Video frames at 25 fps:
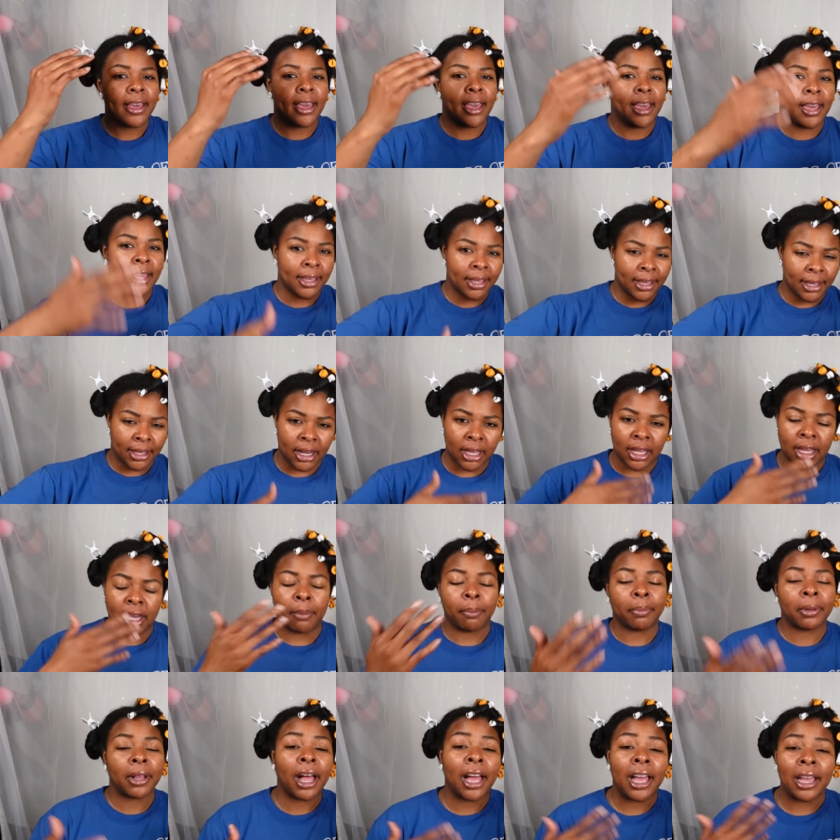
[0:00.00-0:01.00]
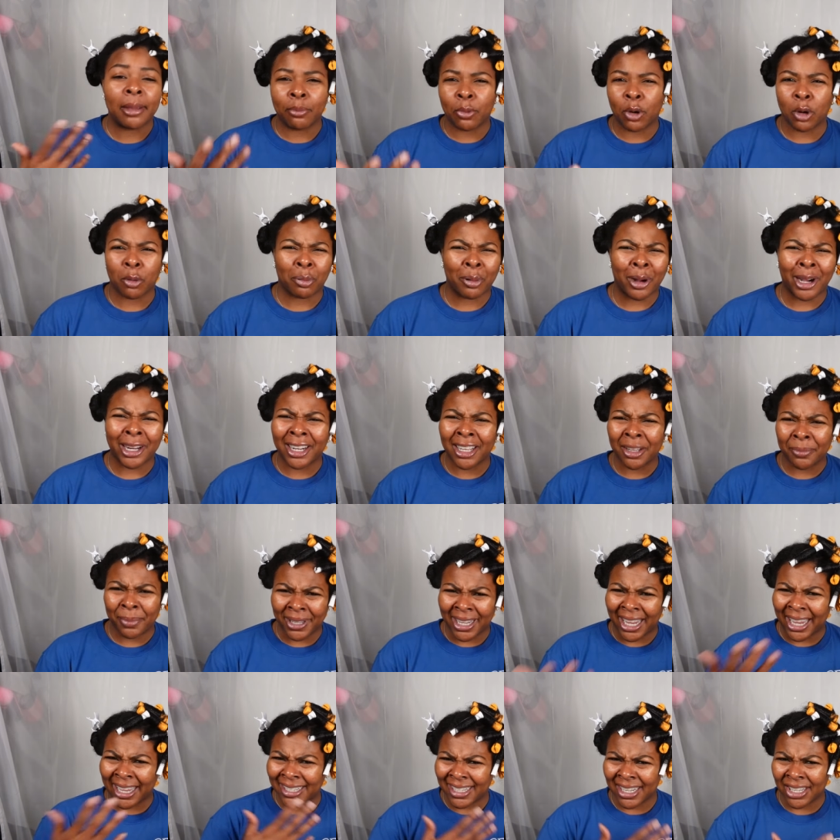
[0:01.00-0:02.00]
and getting applying more product
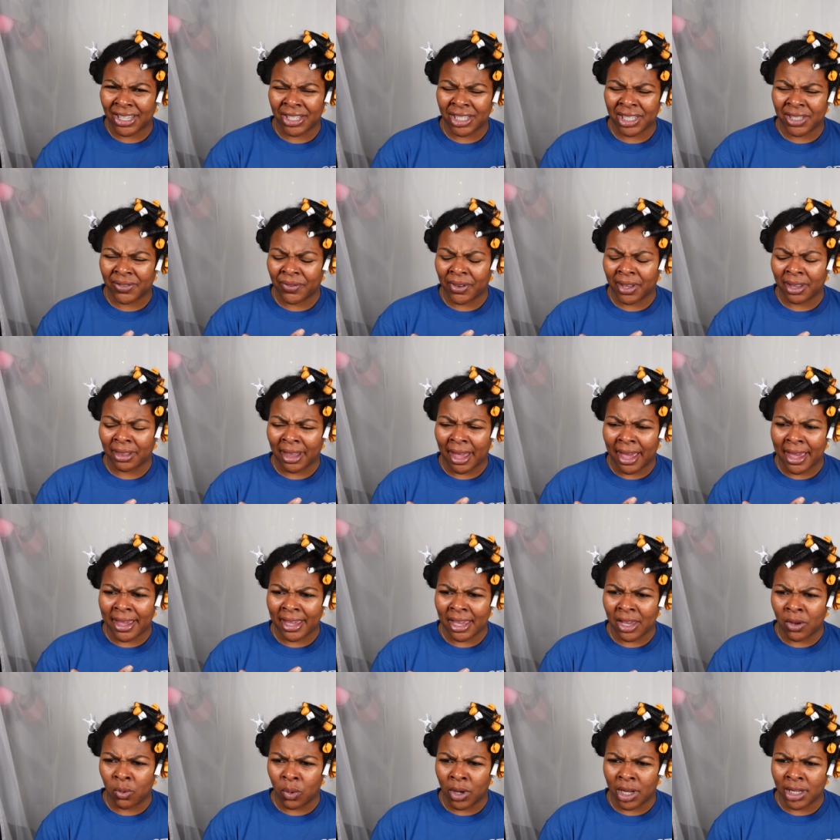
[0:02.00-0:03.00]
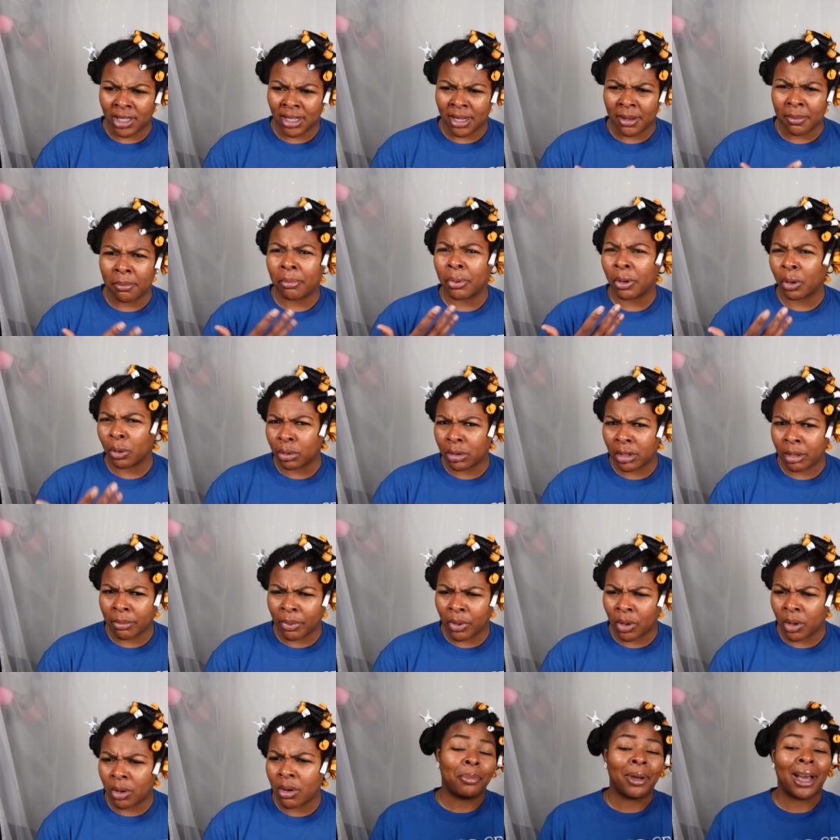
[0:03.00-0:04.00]
because I just felt like it wasn't
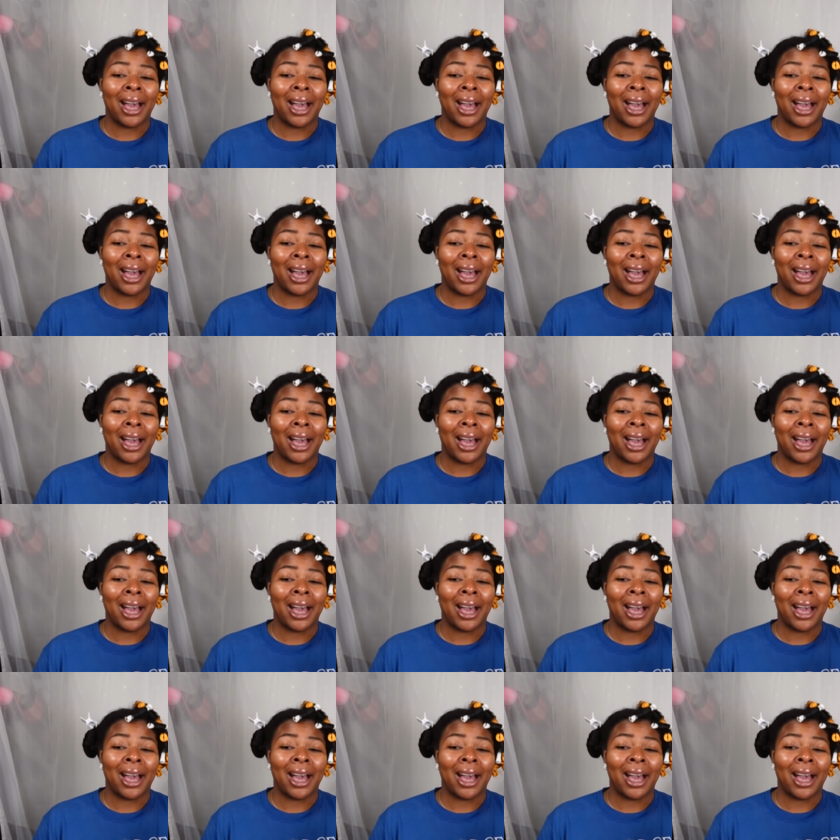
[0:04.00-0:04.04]
buildable.